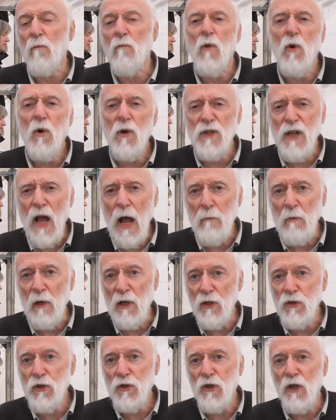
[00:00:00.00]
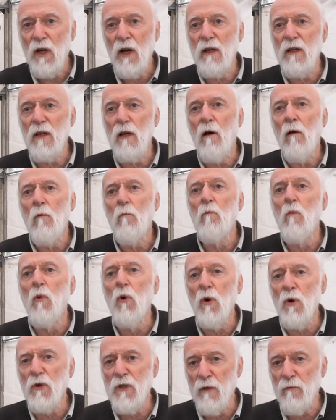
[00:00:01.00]
more damage and are uh,
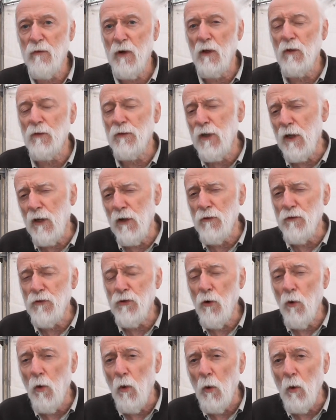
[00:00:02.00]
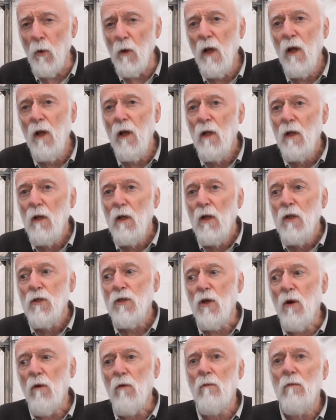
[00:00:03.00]
more difficult to control.
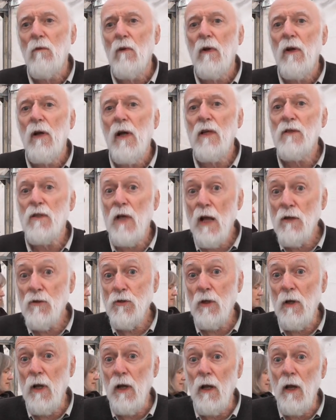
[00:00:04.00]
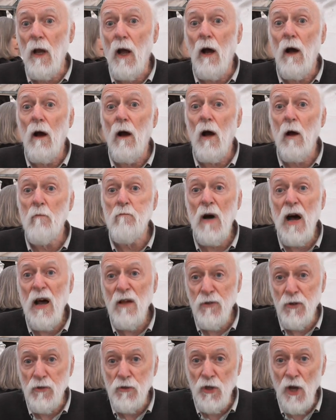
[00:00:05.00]
So it's actually a
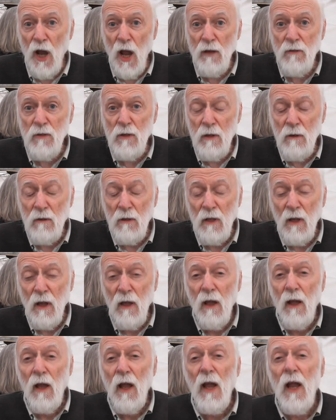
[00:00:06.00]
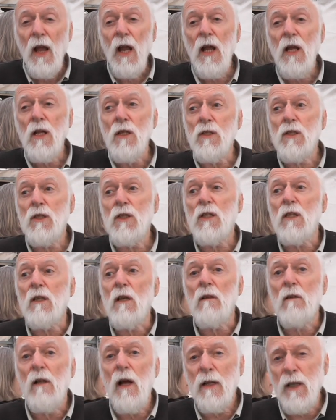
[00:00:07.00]
pathogen, it's
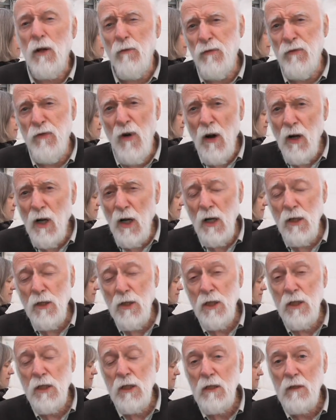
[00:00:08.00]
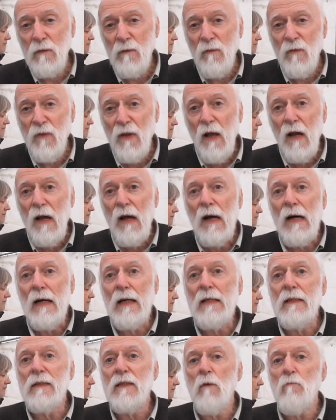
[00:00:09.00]
like a fungus,
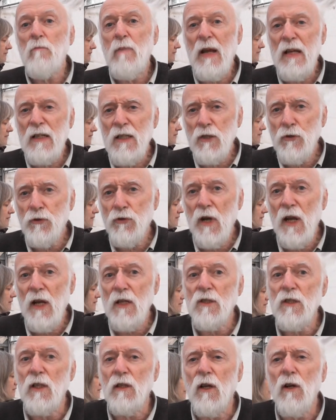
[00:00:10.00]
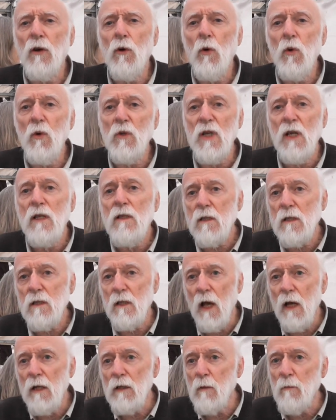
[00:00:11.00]
and it penetrates and grows
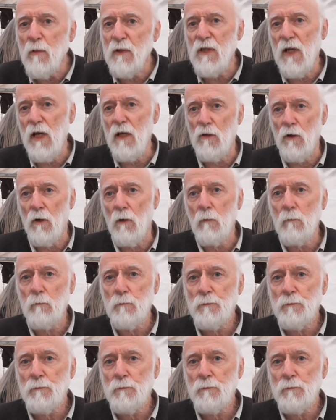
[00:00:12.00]
inside the potato.